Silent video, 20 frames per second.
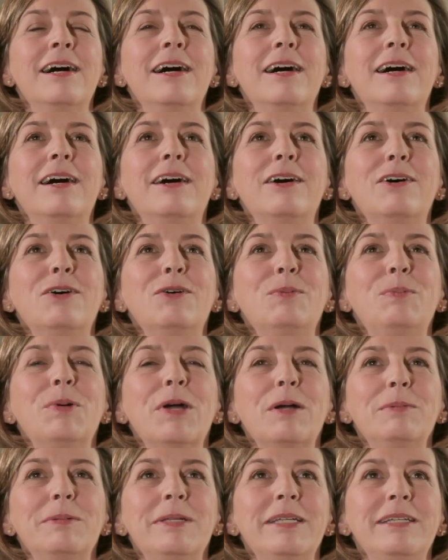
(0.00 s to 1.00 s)
Oh,
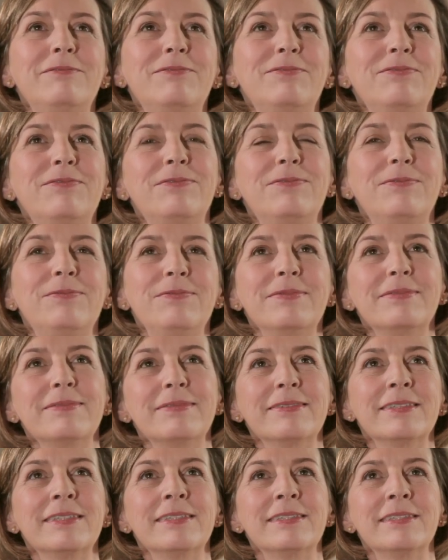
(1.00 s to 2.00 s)
probably
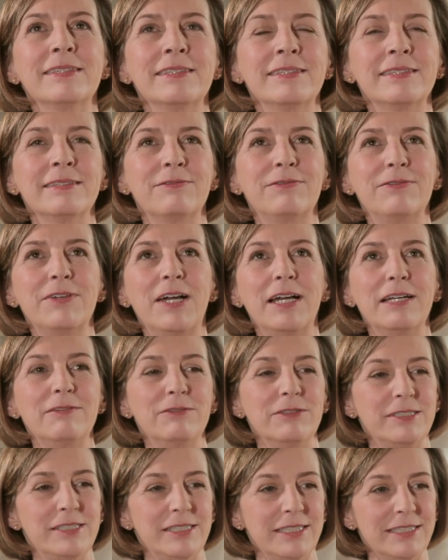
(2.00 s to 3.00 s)
5
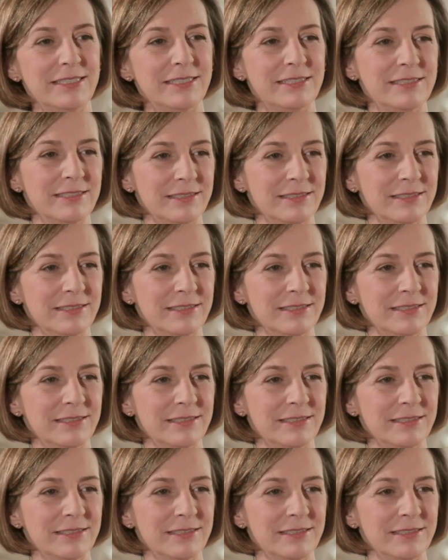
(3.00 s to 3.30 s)
or 6.